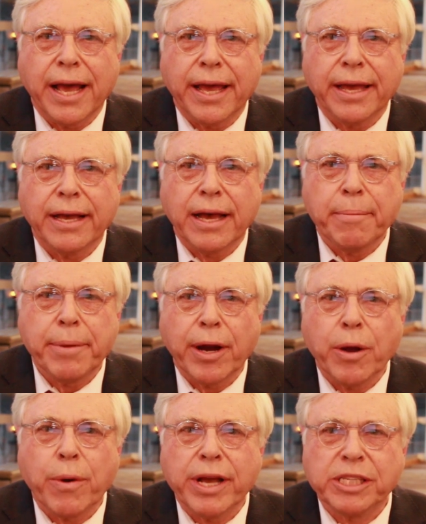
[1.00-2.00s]
Hi, I'm
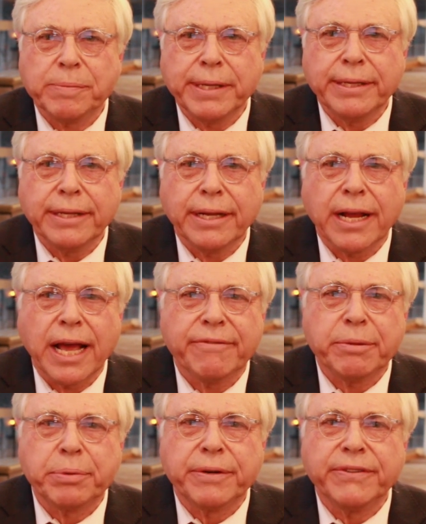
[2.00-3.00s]
Barry Weissman, and I
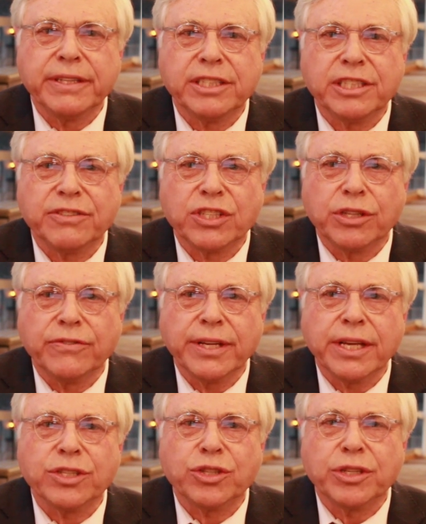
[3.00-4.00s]
have the privilege of
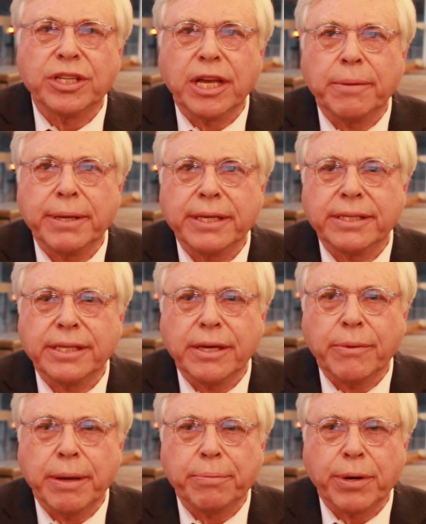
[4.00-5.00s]
serving as your incoming
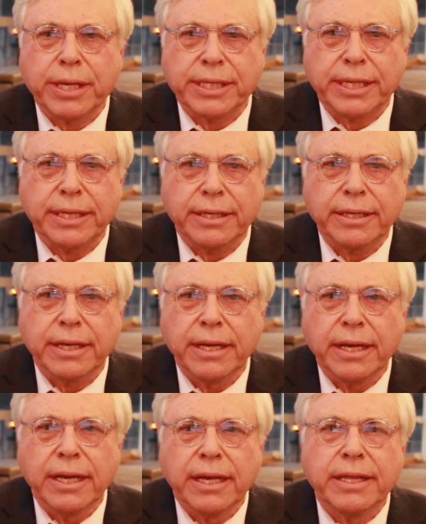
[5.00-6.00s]
COA president.
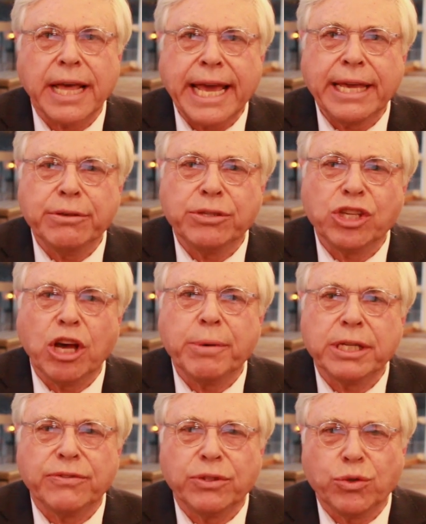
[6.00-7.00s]
Thank you
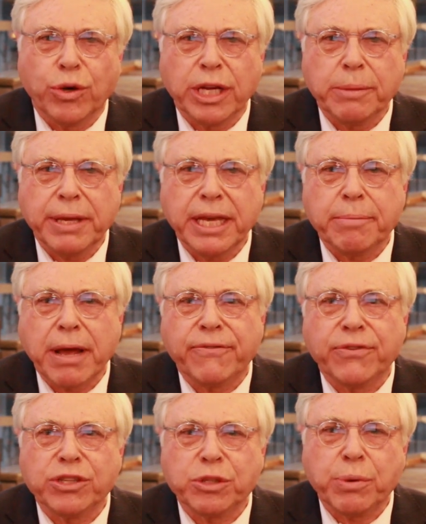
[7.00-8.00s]
so much for joining me in
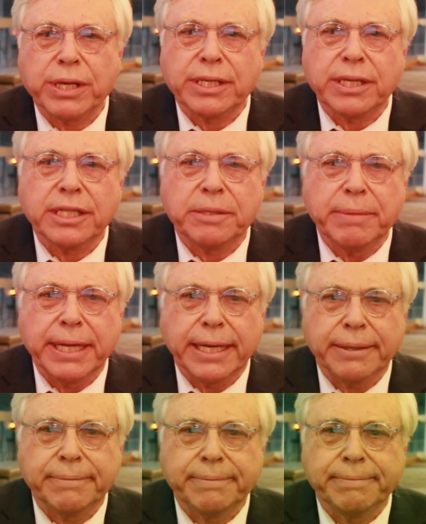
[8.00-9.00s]
my first President's
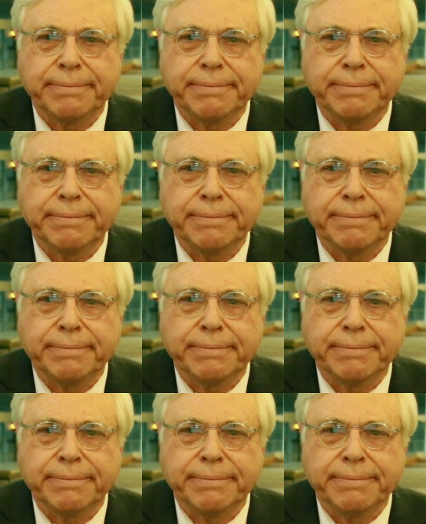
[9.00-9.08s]
Minute.